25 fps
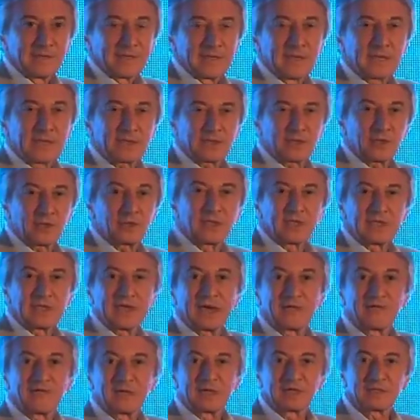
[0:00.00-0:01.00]
I'll show you
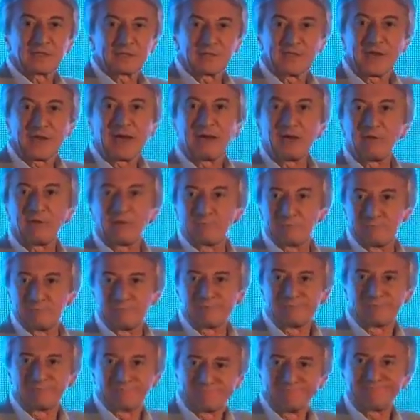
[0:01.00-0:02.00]
the evidence of
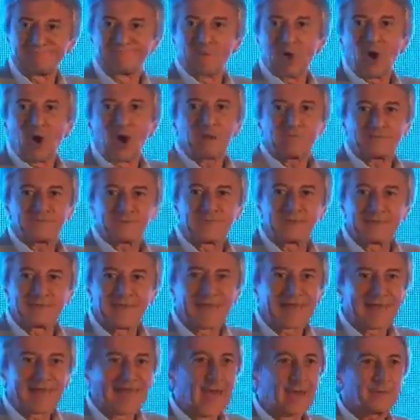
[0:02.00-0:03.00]
how often
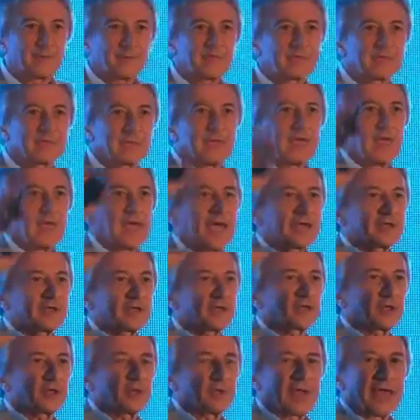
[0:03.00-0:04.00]
that happens.
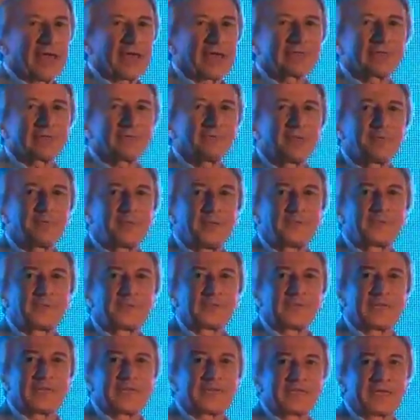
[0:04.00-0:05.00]
Actually, show of hands, how many people
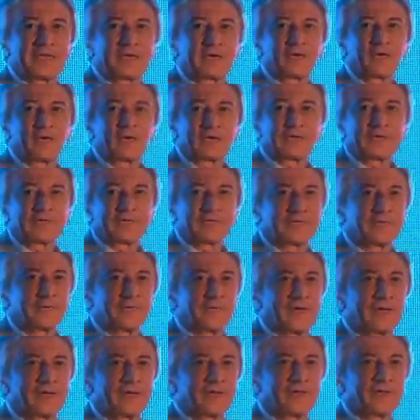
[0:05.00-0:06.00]
delete their cookies in a
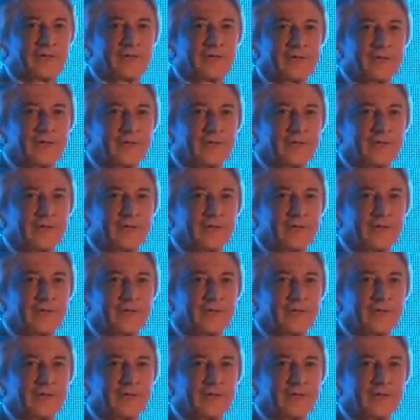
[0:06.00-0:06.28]
month?